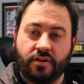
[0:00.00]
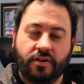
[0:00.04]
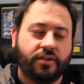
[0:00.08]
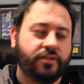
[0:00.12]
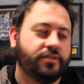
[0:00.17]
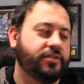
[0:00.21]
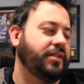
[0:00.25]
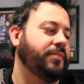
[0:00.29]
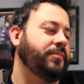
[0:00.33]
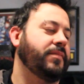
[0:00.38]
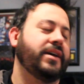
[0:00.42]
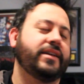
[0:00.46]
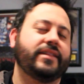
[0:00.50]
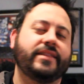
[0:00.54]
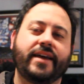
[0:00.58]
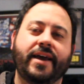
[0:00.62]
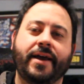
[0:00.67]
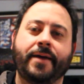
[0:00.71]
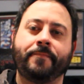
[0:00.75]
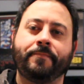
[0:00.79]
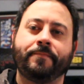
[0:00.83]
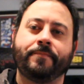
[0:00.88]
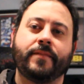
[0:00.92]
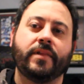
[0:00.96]
Something like
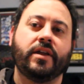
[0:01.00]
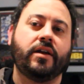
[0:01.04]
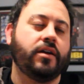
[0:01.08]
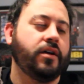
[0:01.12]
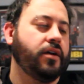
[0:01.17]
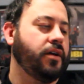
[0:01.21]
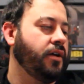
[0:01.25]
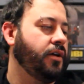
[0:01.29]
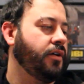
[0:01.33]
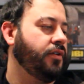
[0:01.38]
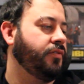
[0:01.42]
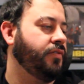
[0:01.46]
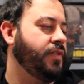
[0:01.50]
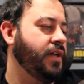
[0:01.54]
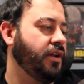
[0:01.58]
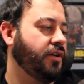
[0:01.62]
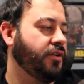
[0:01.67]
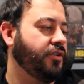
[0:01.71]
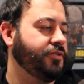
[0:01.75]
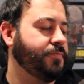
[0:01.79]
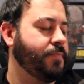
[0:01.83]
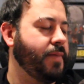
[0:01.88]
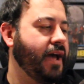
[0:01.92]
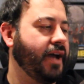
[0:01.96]
that. So then it
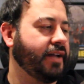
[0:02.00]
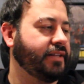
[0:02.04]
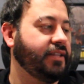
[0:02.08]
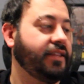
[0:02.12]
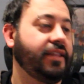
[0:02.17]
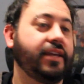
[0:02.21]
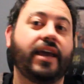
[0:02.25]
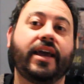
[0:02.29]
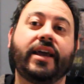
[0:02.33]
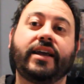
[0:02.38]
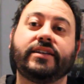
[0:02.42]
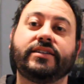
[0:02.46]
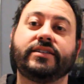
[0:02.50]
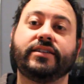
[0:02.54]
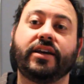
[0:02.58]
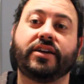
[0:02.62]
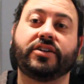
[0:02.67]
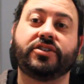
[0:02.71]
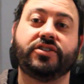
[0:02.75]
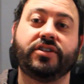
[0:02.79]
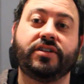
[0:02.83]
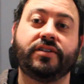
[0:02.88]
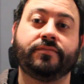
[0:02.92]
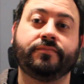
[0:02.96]
goes back to the A
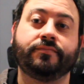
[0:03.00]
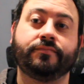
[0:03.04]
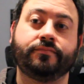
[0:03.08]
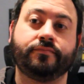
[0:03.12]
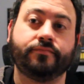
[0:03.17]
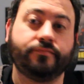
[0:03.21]
section.